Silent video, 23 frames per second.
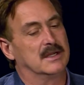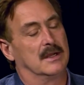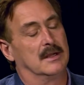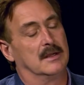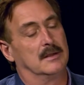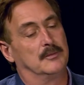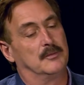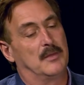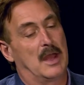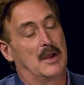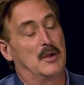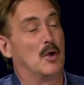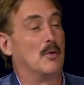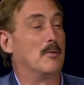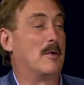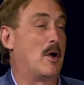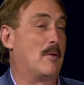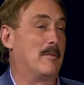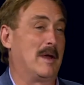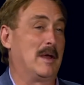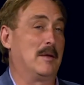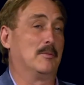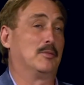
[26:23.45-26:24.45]
I know
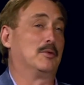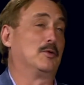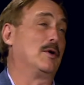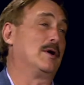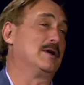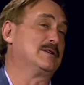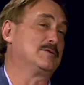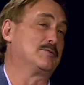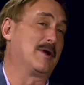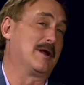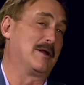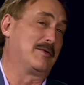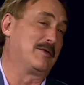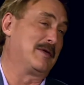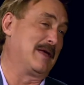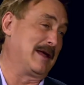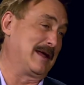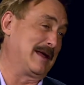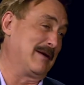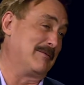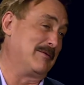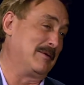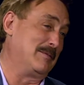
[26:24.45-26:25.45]
all my employees want to
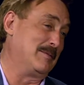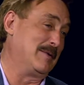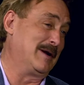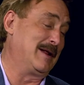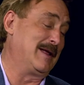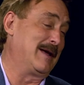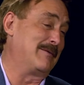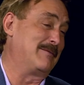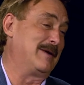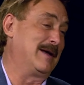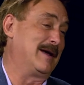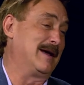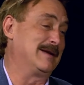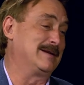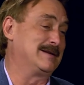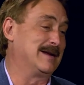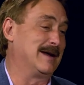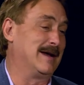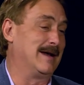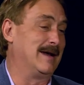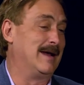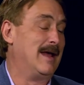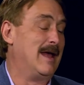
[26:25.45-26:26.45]
thank everybody. I've
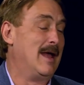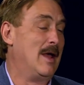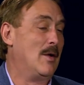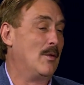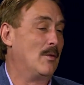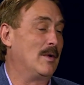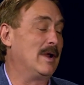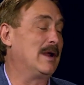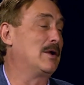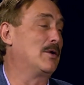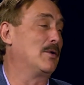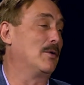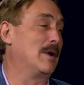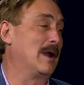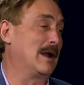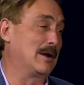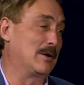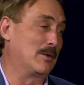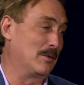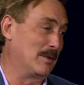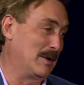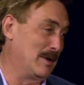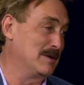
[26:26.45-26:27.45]
got. We create
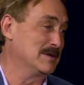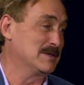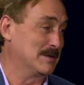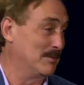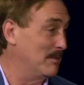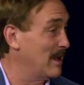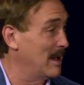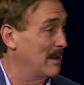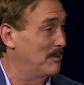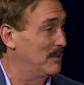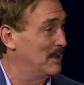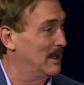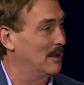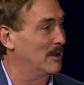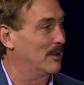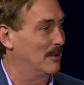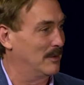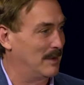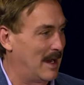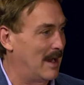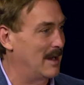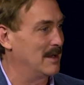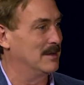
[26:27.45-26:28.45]
careers at My
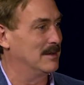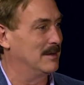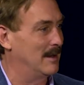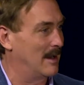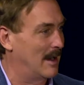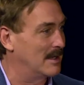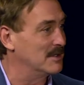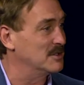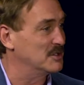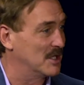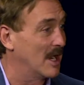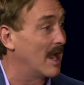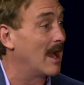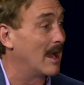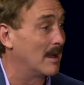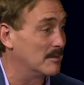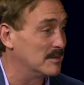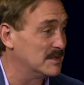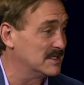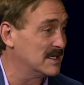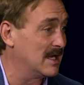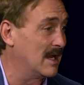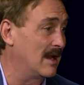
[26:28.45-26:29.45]
Pillow, not
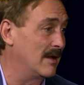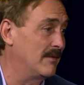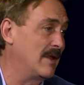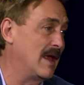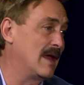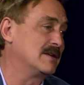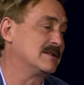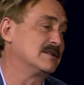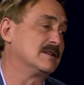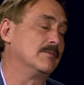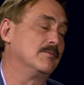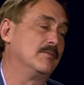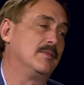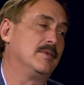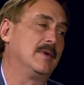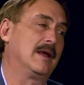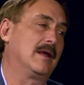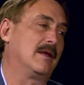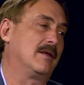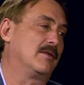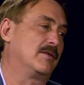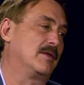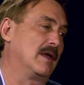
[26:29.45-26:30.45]
jobs, and that's a
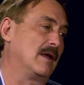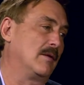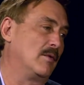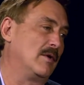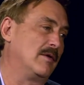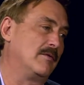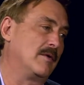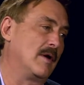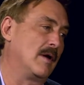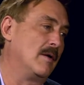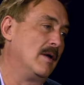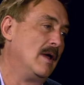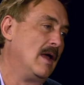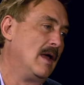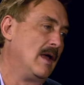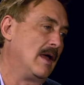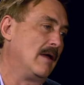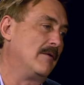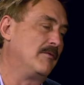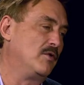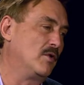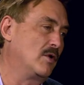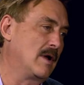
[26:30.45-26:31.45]
big thing. We've.
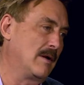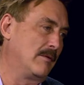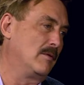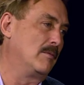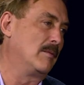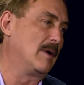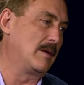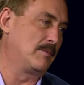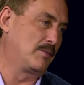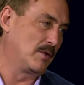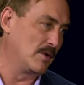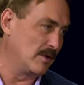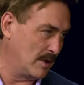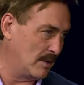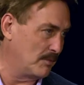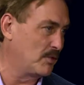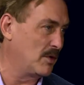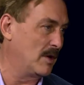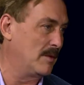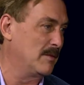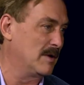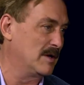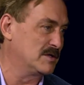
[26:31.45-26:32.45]
If you come to My Pillow, you're
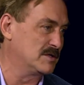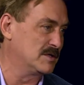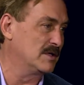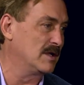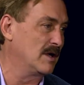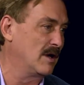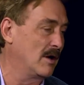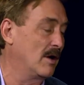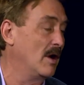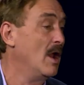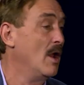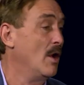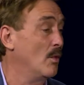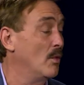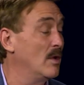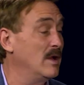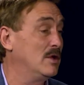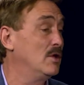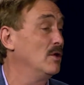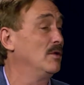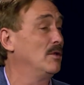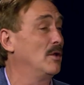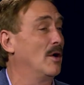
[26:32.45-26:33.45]
pretty much there. We
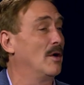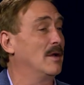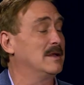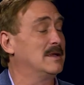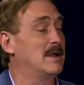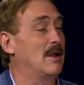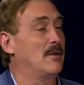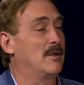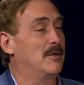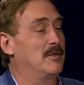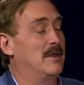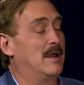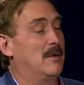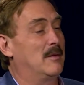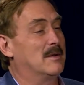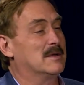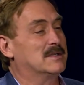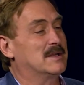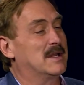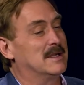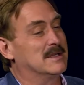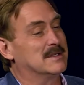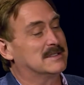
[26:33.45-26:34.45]
do, though. Another thing I
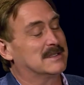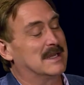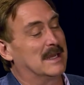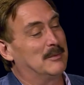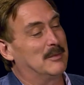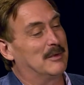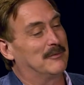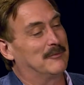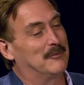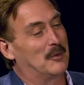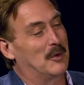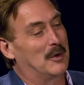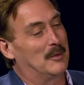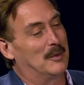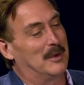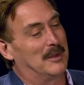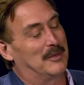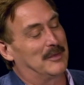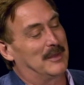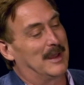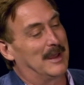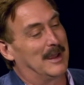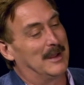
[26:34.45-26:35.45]
was going to say before
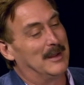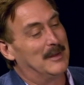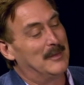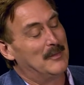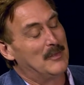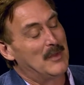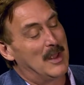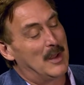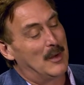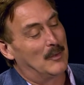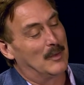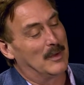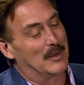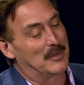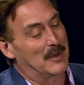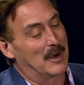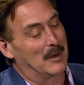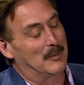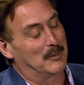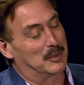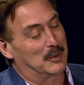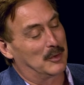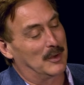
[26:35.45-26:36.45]
with
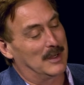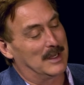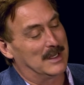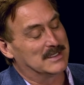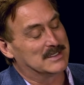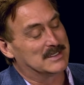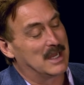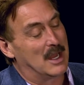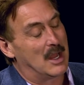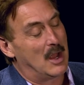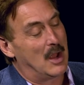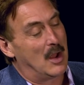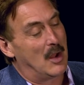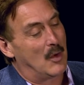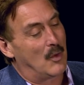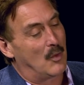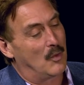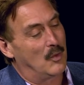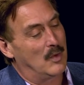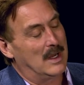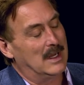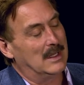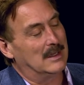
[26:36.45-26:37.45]
our employees,
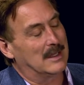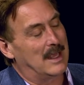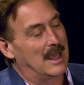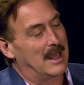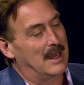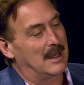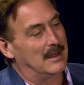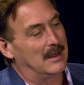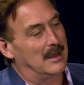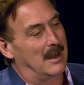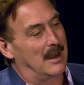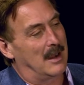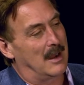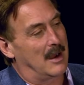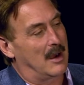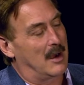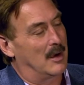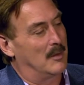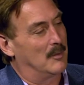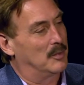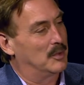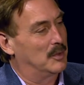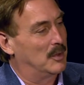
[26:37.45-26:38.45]
we let
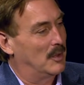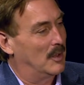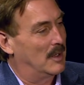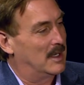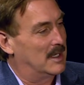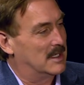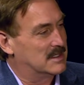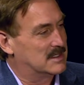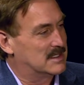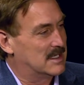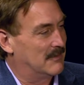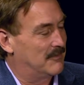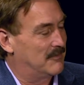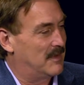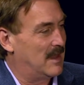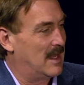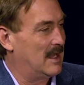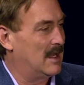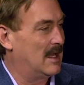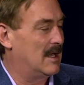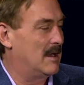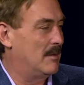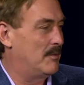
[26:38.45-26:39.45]
our employees, if
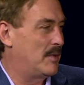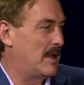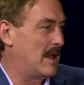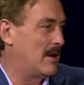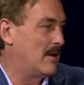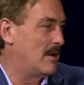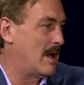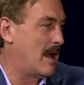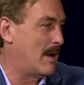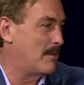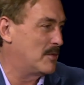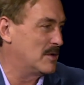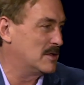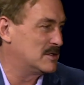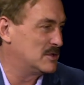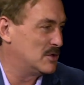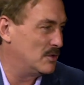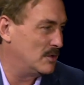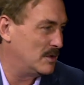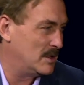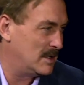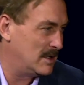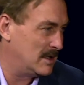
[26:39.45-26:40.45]
they get a better
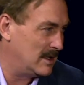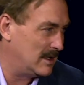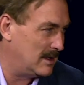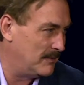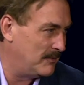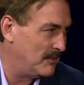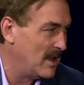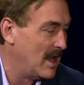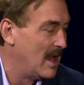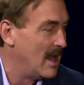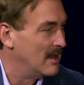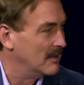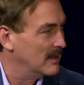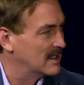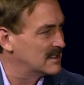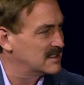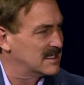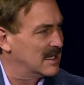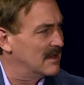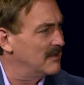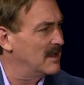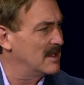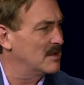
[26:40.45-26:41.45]
opportunity, let's
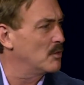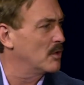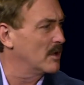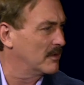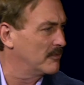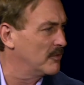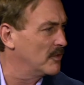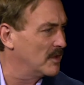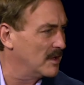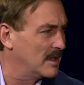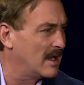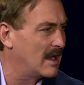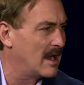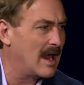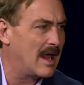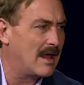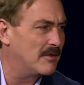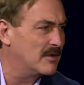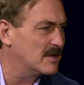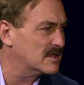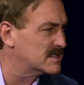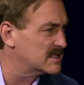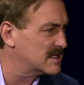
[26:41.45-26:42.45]
say they work for their dad
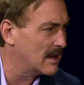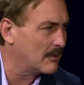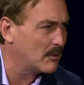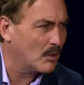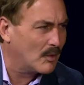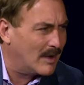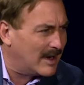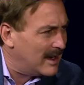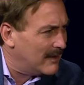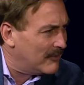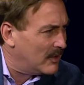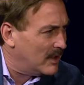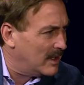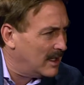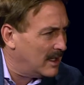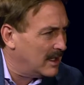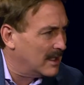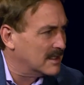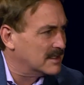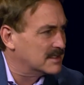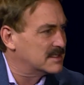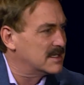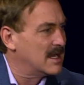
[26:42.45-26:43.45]
in the summer, whatever it
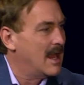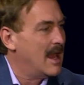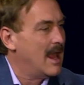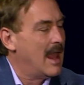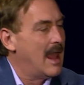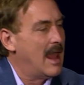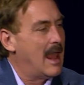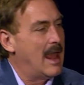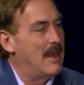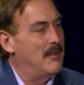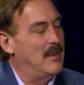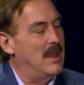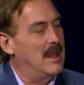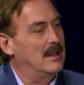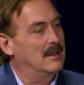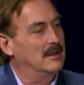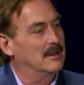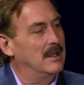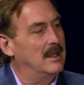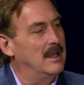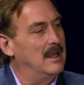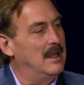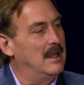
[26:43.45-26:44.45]
is, and they
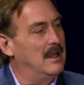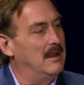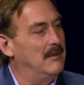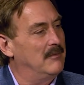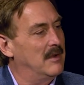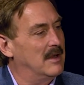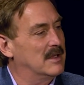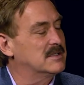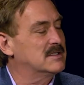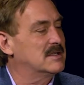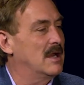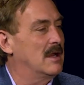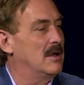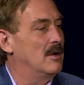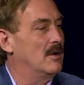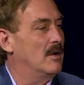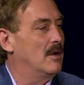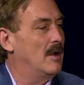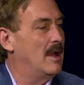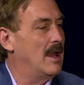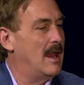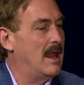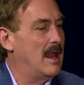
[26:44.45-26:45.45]
leave, and it's, you
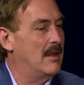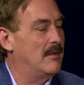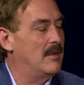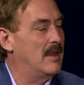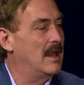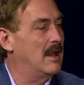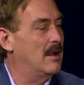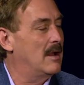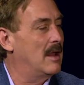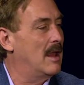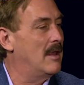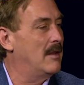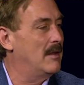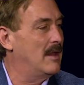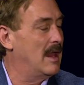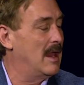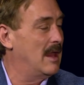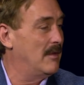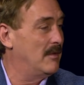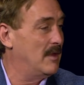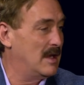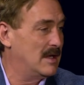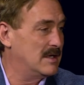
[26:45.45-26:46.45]
know, and
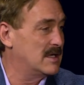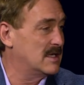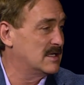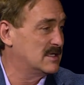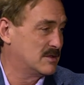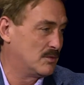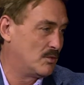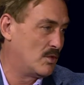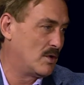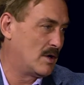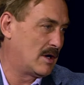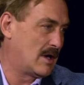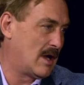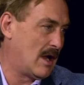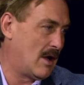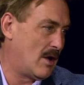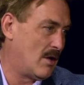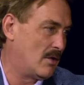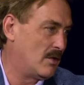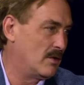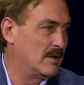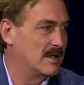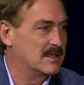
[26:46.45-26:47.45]
it doesn't work
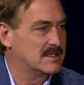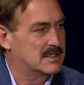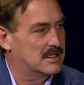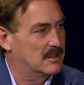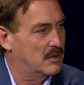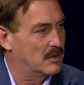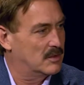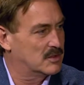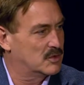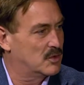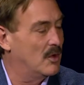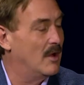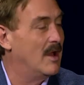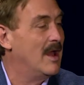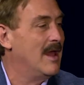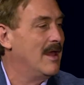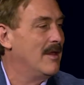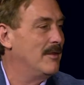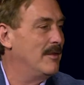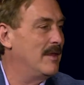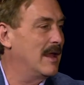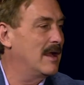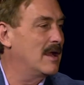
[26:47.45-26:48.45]
out, or let's say go to school,
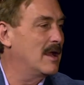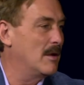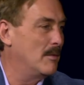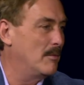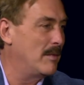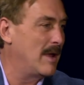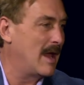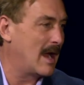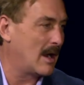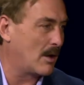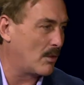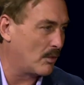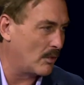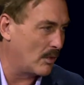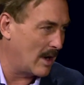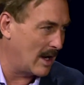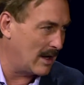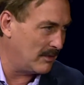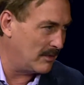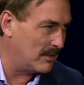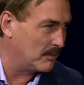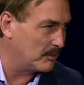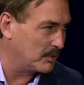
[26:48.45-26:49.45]
they come back
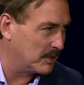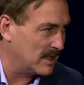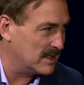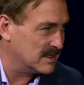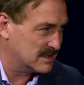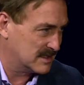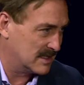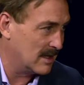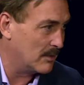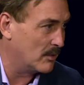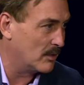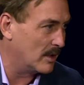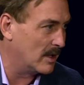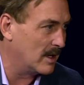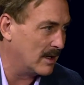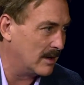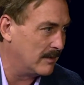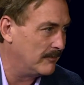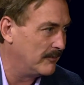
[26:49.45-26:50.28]
right in the place they were in.